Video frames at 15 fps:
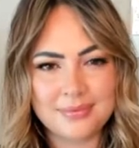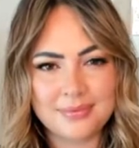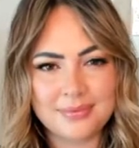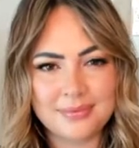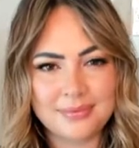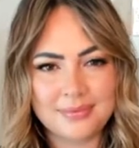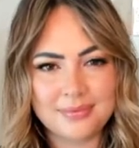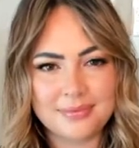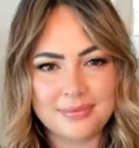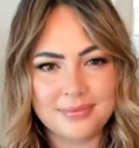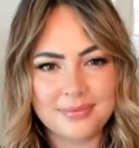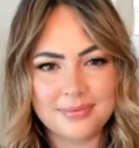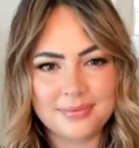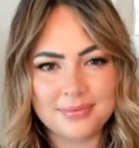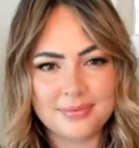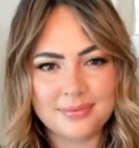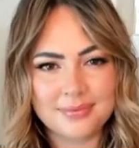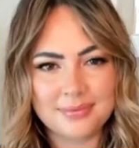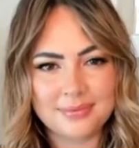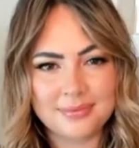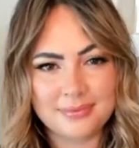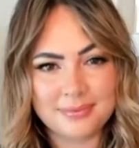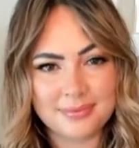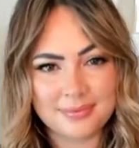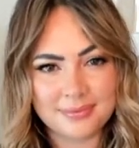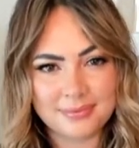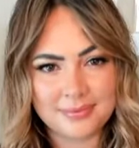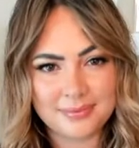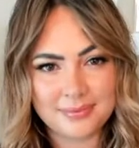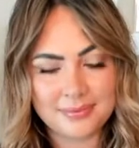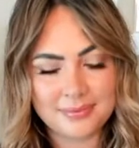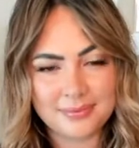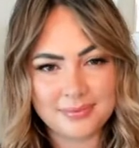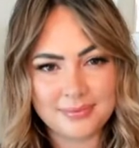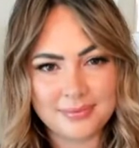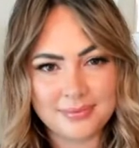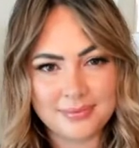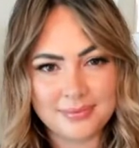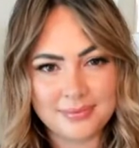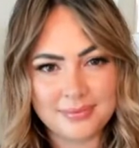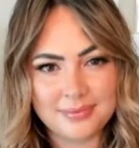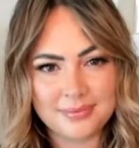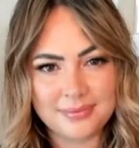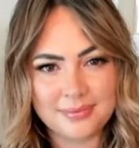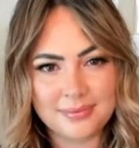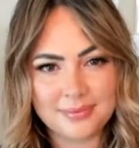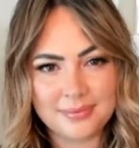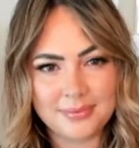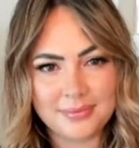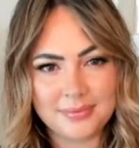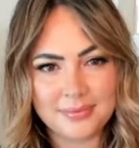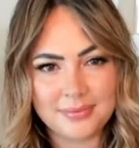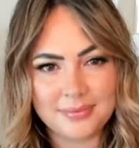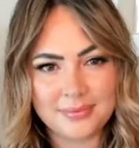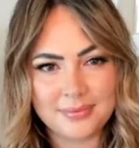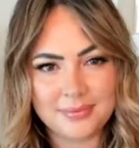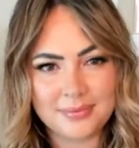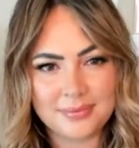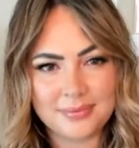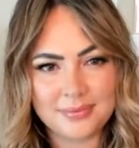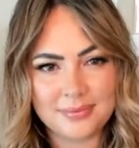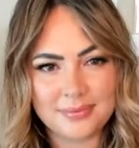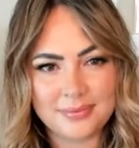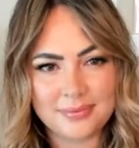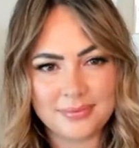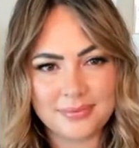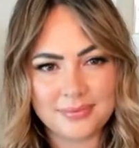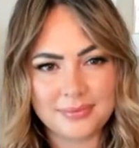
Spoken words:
(not speaking)